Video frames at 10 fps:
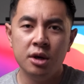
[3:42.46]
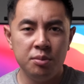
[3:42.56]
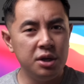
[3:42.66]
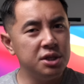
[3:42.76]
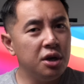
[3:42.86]

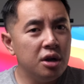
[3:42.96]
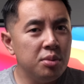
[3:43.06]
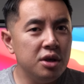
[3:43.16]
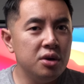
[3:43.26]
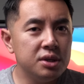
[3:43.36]
because you're going to be
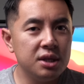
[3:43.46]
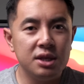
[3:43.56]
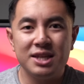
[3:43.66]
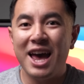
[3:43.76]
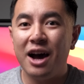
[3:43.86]
using this
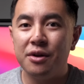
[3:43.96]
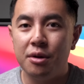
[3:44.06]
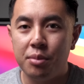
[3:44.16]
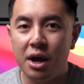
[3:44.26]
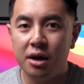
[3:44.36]
out and
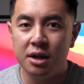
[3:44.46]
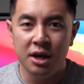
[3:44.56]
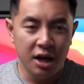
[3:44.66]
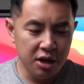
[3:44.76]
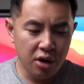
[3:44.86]
about,
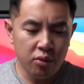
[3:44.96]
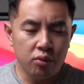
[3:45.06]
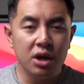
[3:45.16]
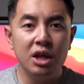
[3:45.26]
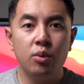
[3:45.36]
and you don't
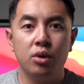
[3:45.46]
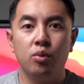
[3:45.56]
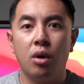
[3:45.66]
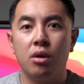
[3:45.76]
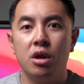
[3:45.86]
really want to
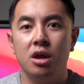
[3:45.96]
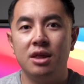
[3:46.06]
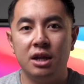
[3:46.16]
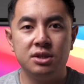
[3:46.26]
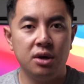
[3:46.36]
worry that
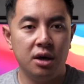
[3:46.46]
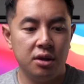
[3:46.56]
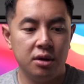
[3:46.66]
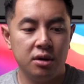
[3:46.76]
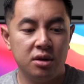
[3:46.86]
it's
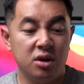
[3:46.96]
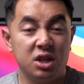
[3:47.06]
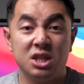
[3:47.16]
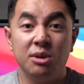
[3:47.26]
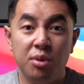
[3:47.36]
either going to
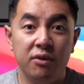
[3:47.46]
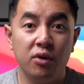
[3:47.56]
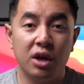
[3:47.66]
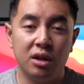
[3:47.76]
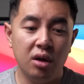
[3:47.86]
slip off or
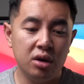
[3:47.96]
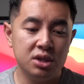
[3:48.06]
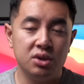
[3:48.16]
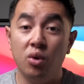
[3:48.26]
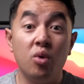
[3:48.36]
get
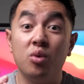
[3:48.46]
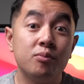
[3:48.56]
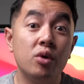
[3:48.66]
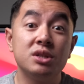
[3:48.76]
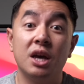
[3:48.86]
lost, or
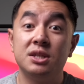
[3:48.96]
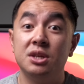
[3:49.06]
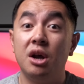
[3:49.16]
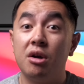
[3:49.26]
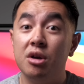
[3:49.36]
worst case
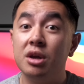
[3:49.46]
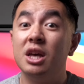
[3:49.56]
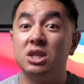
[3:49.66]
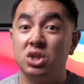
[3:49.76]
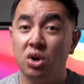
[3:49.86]
scenario,
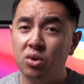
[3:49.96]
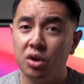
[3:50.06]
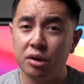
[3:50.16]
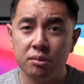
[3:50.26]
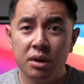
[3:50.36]
get stolen.